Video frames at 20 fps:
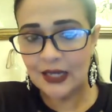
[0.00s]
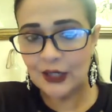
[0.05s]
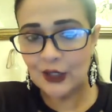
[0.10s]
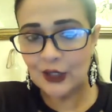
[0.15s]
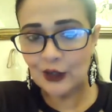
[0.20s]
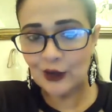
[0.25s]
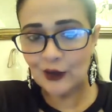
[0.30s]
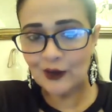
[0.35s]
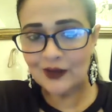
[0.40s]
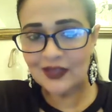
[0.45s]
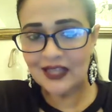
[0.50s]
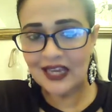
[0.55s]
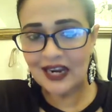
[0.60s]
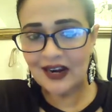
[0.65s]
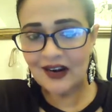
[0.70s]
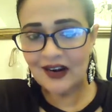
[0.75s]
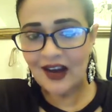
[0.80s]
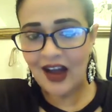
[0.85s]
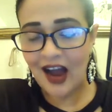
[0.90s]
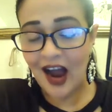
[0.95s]
you know,
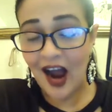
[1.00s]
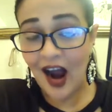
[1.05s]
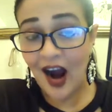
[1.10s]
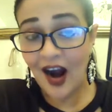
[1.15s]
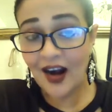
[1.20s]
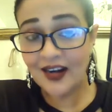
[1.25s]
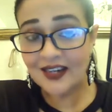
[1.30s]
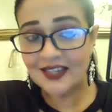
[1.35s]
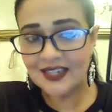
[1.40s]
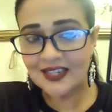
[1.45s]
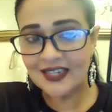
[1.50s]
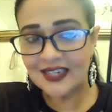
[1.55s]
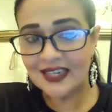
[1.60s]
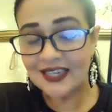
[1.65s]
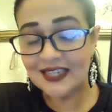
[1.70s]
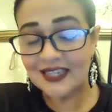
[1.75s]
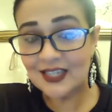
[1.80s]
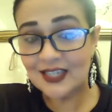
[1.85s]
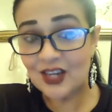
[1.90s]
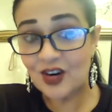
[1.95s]
their heart
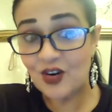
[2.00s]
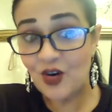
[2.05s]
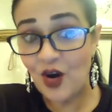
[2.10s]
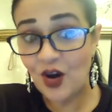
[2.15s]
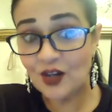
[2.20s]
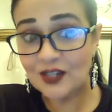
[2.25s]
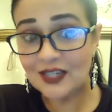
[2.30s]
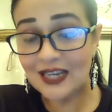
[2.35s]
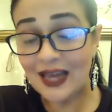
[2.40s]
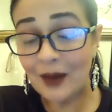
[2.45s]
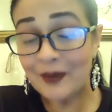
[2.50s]
is crossed.